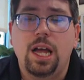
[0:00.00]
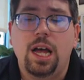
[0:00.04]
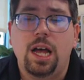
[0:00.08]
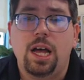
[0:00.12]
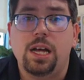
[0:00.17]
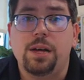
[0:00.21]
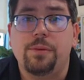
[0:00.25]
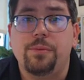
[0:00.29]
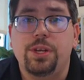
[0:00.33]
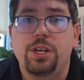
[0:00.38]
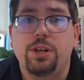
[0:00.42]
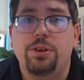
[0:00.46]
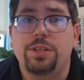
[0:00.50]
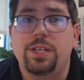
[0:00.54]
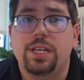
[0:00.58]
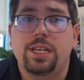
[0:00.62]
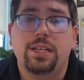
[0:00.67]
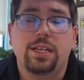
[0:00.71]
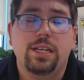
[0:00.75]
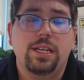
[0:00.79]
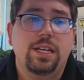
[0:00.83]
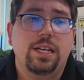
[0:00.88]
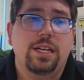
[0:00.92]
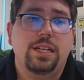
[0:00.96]
we know that
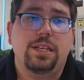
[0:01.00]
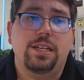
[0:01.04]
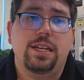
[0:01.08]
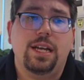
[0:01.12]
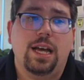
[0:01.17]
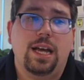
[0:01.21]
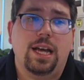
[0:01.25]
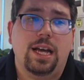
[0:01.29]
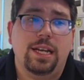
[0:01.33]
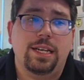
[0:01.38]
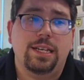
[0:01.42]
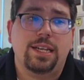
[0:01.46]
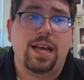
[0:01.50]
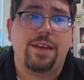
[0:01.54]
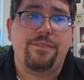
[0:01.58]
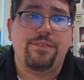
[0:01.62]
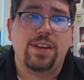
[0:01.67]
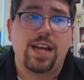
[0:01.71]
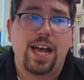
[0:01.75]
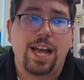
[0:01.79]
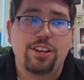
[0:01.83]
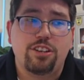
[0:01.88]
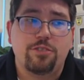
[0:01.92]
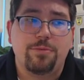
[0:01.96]

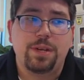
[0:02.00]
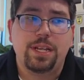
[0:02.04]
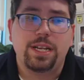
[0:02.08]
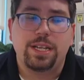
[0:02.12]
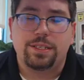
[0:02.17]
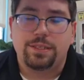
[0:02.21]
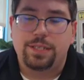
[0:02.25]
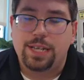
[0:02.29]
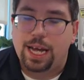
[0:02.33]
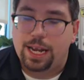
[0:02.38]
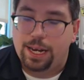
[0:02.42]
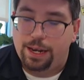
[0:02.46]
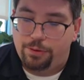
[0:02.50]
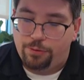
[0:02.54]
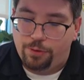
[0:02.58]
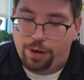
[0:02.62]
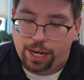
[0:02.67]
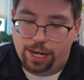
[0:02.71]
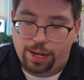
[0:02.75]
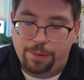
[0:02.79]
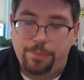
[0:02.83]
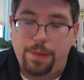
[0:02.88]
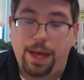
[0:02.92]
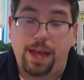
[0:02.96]
diphenhydramine is not
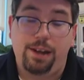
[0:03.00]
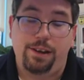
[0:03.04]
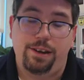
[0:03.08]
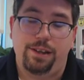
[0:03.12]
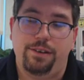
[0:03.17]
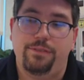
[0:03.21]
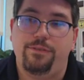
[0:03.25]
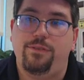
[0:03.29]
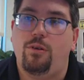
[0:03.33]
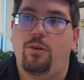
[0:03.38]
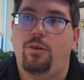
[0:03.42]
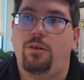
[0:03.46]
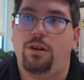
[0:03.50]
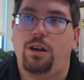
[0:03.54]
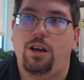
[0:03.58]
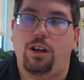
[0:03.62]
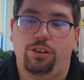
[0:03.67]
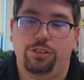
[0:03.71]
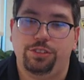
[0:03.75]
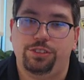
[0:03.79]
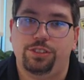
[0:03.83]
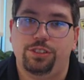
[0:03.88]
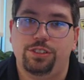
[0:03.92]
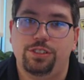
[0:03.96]
recommended for
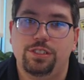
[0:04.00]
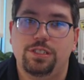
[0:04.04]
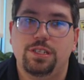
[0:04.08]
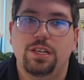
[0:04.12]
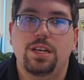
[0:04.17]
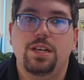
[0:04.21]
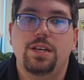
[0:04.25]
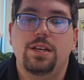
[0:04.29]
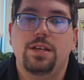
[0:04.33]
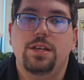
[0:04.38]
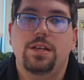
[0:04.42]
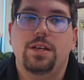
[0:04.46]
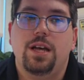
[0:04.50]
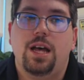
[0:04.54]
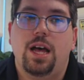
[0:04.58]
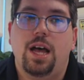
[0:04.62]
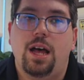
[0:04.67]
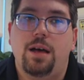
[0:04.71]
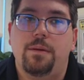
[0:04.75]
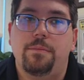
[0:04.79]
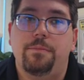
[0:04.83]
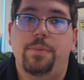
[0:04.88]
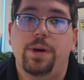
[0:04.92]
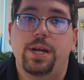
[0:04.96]
ulcers, um,
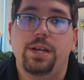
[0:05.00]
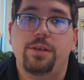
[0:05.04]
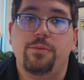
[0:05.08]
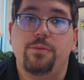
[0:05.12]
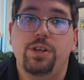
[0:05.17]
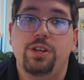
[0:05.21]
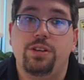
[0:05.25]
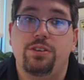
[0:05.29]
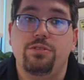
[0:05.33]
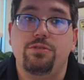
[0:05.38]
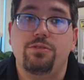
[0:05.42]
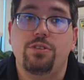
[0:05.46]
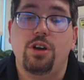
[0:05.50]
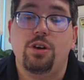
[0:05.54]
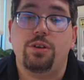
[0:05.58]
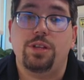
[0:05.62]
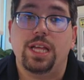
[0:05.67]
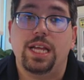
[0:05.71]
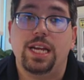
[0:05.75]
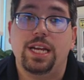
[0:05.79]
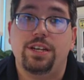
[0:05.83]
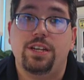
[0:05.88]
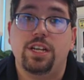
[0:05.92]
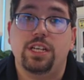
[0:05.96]
but we do know that
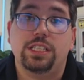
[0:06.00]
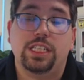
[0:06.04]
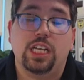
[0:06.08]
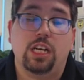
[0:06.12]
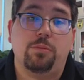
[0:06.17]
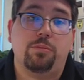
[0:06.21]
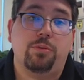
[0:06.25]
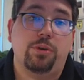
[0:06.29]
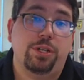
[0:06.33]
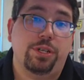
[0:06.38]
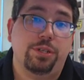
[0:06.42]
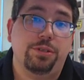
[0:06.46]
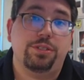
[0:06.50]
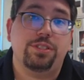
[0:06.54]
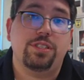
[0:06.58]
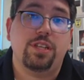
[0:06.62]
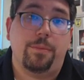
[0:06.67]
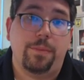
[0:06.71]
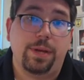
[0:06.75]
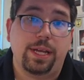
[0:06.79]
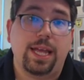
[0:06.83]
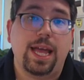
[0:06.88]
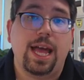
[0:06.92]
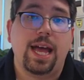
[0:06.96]
it does help reduce
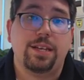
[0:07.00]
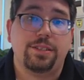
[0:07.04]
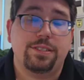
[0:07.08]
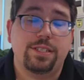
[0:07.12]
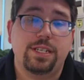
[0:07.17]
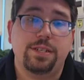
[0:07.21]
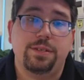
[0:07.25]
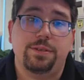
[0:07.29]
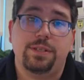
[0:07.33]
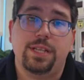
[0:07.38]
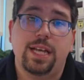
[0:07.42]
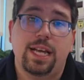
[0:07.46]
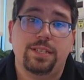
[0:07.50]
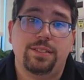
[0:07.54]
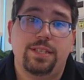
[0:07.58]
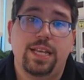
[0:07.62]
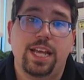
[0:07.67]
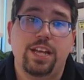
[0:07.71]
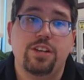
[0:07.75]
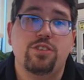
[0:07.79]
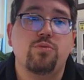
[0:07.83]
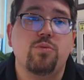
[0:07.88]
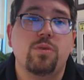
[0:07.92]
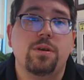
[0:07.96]
stomach acid. It has
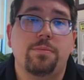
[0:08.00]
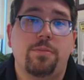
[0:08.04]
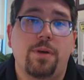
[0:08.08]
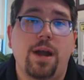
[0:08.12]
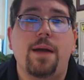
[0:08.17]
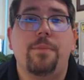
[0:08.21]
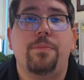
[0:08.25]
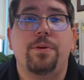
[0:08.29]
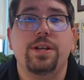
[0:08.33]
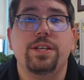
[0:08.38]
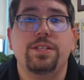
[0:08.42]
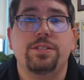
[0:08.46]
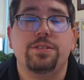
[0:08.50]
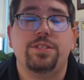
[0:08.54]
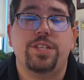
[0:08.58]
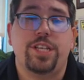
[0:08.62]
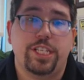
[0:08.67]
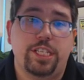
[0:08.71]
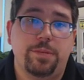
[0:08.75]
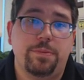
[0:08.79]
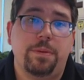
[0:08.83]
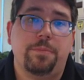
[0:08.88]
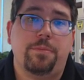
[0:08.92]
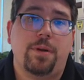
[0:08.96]
H1 properties, those
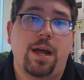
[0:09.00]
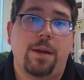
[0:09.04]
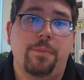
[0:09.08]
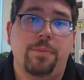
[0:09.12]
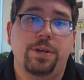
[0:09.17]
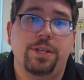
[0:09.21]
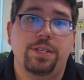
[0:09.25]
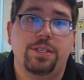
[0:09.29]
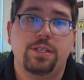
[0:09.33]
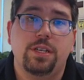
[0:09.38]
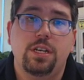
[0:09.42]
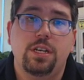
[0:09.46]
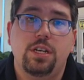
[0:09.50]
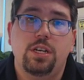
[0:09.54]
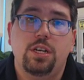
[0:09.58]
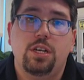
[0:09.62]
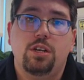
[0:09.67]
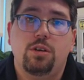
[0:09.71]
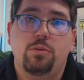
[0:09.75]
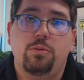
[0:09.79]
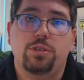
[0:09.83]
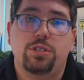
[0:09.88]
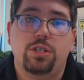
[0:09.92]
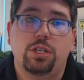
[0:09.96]
histamine properties,
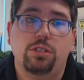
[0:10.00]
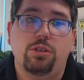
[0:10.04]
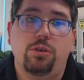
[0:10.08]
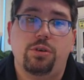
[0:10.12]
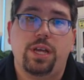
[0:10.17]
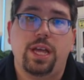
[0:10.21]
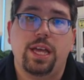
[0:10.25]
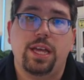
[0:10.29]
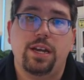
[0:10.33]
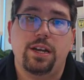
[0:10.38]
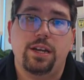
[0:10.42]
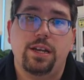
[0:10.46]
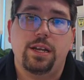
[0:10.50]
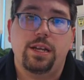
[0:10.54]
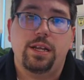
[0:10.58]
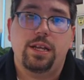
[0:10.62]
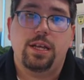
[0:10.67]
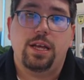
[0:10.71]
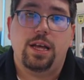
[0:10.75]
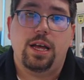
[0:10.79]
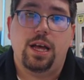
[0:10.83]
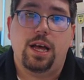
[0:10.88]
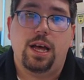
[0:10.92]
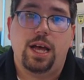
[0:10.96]
which are located,
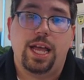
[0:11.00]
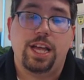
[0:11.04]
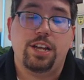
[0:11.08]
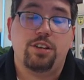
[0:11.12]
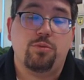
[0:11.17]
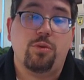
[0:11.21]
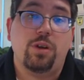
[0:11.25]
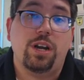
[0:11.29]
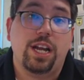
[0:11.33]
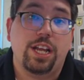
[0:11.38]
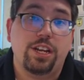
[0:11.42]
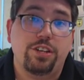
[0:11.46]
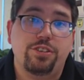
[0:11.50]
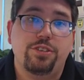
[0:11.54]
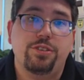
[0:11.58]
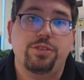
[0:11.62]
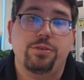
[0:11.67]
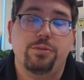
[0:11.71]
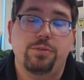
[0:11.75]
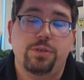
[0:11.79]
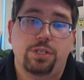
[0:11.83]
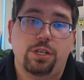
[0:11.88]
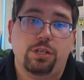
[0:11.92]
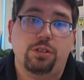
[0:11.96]
uh, H1 and H2,
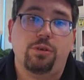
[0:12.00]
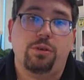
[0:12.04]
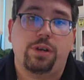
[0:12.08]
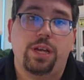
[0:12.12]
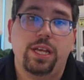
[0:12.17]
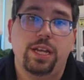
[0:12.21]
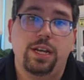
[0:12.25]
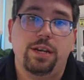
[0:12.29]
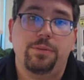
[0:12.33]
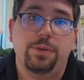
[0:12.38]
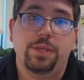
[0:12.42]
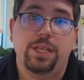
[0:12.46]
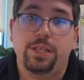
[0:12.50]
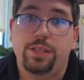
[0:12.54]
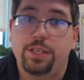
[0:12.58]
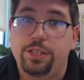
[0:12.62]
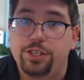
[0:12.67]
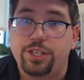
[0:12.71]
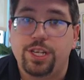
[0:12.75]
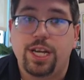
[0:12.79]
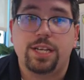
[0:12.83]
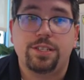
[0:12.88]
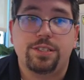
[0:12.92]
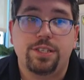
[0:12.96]
which are located within the
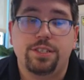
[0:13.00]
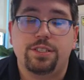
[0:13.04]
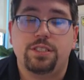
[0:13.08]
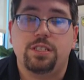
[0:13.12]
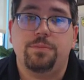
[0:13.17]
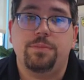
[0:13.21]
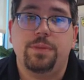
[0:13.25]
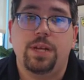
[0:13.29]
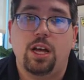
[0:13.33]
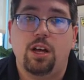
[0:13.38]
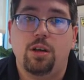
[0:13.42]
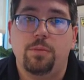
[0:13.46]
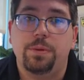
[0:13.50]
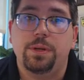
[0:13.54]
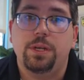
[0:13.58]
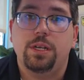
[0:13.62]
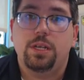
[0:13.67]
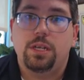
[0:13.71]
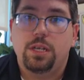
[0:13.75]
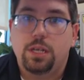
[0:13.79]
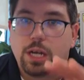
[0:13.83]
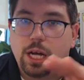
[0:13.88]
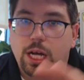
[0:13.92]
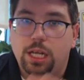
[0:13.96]
GI system to help
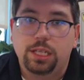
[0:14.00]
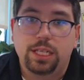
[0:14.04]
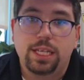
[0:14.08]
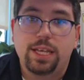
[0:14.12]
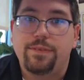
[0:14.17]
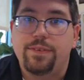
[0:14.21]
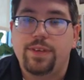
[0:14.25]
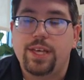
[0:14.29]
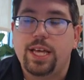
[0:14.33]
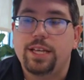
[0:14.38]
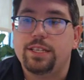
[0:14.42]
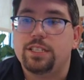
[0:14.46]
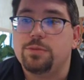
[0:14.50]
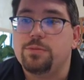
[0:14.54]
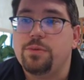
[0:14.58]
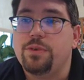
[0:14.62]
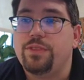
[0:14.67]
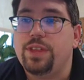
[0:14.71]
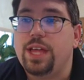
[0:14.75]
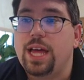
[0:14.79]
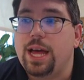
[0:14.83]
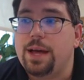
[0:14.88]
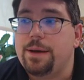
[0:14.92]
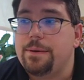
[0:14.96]
alleviate some of
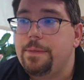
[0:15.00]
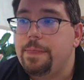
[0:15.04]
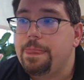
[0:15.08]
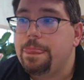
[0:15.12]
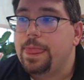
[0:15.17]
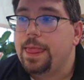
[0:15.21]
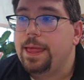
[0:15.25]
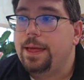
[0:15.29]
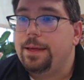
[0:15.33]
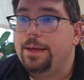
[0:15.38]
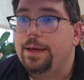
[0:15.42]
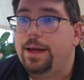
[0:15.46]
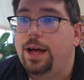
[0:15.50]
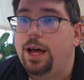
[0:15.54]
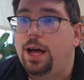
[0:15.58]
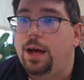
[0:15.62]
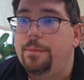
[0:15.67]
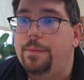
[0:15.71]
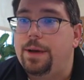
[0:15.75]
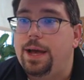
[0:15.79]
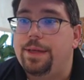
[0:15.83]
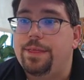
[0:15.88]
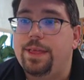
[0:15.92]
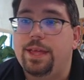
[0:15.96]
that. Um,
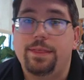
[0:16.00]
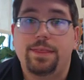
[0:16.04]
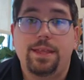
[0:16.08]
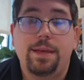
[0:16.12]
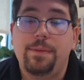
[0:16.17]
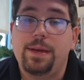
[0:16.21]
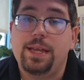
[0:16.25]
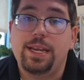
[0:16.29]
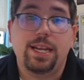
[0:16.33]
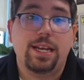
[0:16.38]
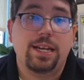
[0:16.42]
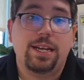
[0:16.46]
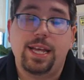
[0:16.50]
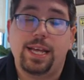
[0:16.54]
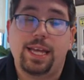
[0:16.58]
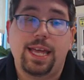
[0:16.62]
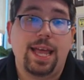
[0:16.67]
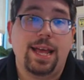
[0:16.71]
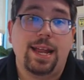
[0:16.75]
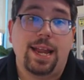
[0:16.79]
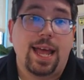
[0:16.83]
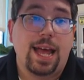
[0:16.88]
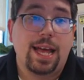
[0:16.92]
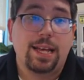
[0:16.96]
and then they may need to take
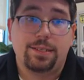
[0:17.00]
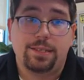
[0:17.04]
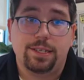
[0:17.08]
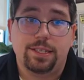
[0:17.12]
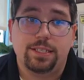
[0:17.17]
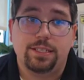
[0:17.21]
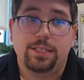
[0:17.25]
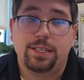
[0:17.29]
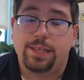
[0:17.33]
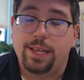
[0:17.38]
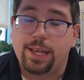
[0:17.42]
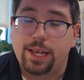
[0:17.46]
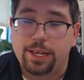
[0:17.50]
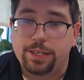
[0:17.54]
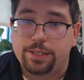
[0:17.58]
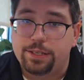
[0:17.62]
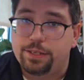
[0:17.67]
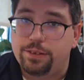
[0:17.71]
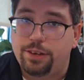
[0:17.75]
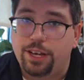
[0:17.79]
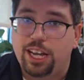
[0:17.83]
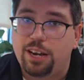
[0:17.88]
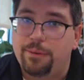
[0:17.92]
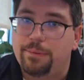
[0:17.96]
antacids. The thing is, you
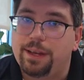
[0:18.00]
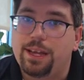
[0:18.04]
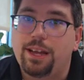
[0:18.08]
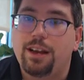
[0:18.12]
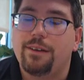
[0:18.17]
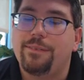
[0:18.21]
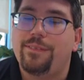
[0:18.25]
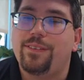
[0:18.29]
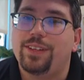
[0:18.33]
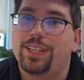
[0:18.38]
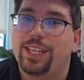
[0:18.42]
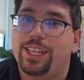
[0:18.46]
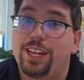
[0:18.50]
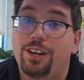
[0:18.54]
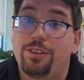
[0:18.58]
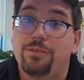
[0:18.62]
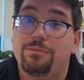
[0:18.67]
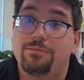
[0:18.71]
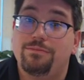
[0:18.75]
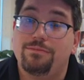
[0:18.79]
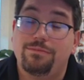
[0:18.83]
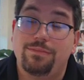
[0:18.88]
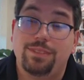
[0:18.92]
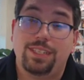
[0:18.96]
got to be careful that they don't
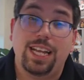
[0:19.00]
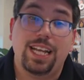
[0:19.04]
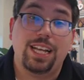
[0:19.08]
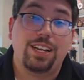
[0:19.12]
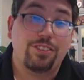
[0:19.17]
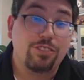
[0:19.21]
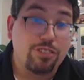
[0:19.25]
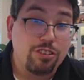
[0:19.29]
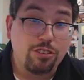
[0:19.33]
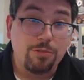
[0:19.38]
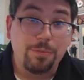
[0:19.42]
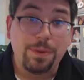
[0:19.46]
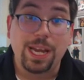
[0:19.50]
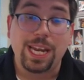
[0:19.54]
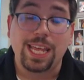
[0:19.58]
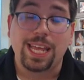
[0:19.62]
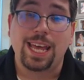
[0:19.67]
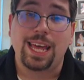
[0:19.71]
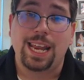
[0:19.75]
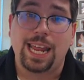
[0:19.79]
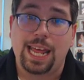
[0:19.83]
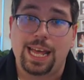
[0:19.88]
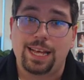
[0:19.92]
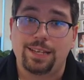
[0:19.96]
take too many
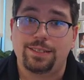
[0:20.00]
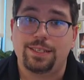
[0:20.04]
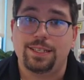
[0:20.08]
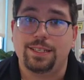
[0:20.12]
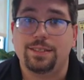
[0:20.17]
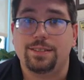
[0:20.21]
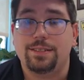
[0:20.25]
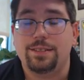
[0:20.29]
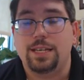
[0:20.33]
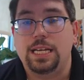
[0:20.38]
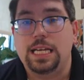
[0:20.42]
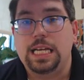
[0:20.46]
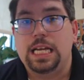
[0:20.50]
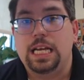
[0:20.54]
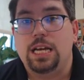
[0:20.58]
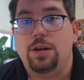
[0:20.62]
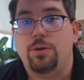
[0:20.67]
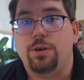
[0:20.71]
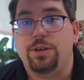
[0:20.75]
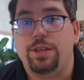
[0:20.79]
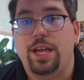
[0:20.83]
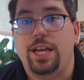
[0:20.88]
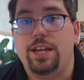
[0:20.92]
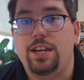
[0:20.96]
antacids where
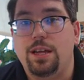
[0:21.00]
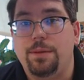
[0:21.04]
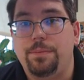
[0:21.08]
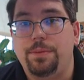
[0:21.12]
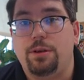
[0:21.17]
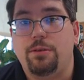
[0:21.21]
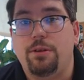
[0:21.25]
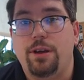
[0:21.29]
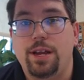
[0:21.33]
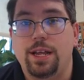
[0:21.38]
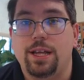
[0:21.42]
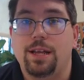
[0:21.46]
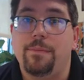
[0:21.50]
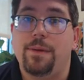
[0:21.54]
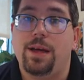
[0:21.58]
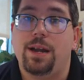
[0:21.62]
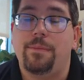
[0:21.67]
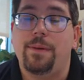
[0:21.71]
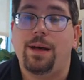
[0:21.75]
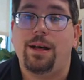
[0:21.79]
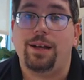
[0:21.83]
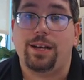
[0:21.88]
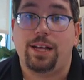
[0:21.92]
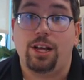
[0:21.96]
they end up creating a
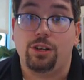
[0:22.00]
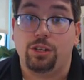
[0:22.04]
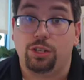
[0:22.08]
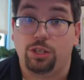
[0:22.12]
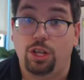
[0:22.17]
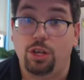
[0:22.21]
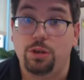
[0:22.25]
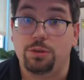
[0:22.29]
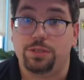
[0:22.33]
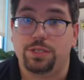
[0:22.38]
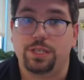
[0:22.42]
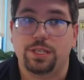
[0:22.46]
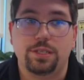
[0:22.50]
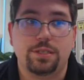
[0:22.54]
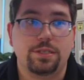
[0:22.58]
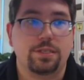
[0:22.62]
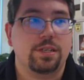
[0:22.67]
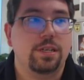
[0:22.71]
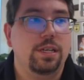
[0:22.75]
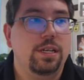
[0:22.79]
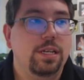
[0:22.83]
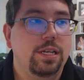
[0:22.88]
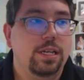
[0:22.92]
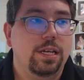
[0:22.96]
metabolic alkalosis,
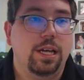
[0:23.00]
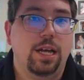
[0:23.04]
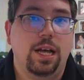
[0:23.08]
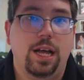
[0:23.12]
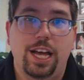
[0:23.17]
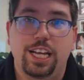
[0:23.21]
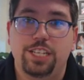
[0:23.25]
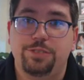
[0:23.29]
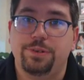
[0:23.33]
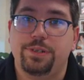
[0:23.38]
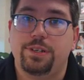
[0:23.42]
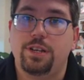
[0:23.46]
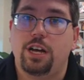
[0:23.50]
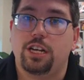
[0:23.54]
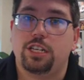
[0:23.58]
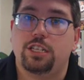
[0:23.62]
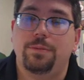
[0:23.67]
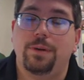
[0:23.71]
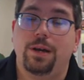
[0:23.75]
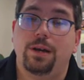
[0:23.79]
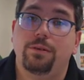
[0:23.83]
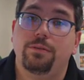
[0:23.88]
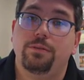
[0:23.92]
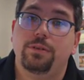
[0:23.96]
uh, as we talked
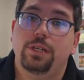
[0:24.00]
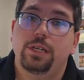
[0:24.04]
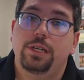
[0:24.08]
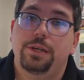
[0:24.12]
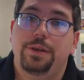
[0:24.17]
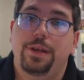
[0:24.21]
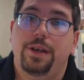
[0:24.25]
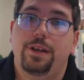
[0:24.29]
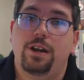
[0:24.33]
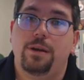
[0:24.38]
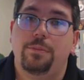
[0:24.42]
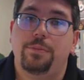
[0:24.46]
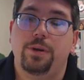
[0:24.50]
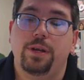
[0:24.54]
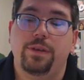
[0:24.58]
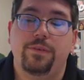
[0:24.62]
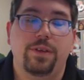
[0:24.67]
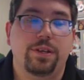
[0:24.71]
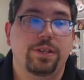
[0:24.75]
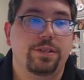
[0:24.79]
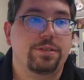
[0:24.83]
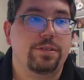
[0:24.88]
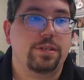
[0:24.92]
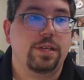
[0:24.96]
about in our
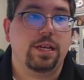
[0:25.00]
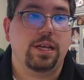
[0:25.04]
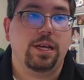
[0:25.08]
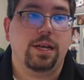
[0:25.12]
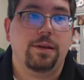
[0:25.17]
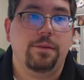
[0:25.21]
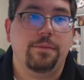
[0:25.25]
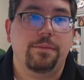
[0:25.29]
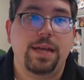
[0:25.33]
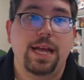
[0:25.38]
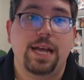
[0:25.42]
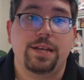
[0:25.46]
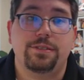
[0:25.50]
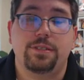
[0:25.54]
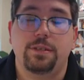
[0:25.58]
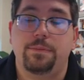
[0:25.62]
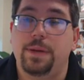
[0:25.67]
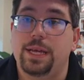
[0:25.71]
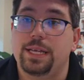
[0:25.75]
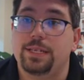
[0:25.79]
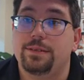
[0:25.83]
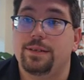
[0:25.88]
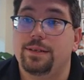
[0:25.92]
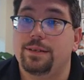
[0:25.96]
previous um, acid
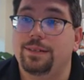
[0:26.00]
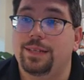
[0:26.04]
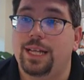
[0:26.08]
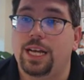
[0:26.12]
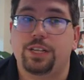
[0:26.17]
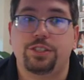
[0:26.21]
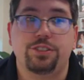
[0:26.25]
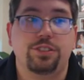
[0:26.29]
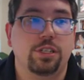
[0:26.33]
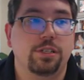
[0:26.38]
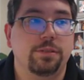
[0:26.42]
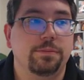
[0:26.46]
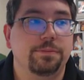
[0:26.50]
base lecture.